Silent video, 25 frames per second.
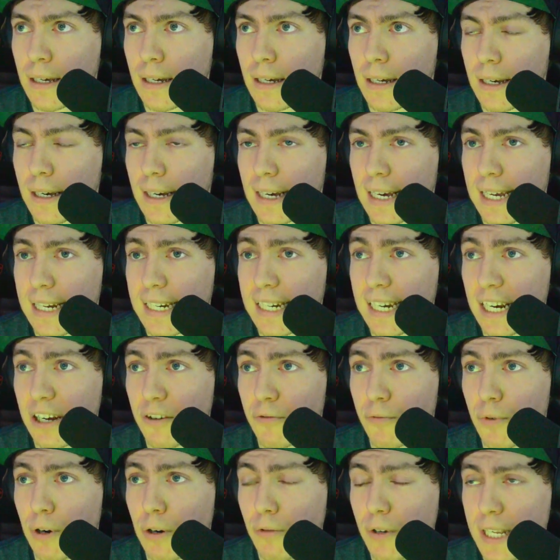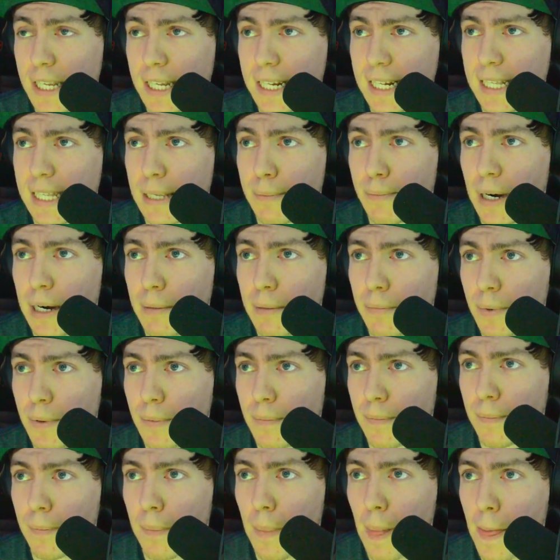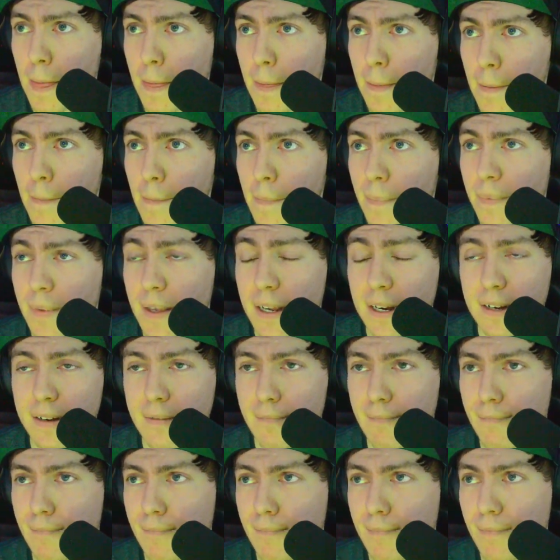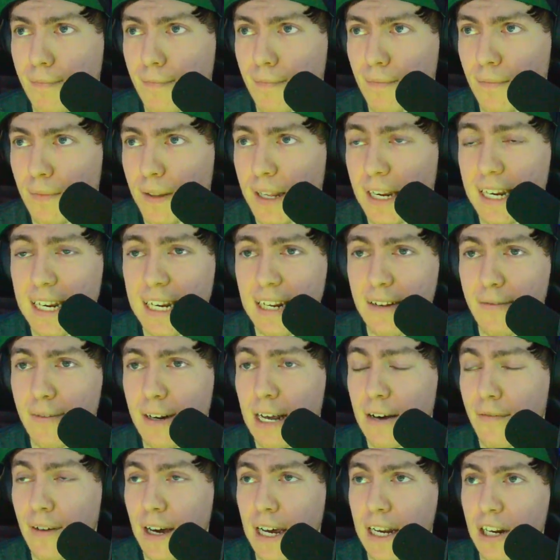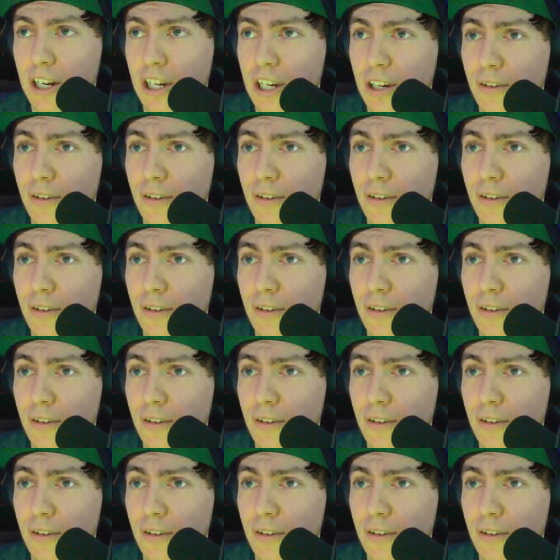Attack Rose, it's a pup. They didn't even have energy for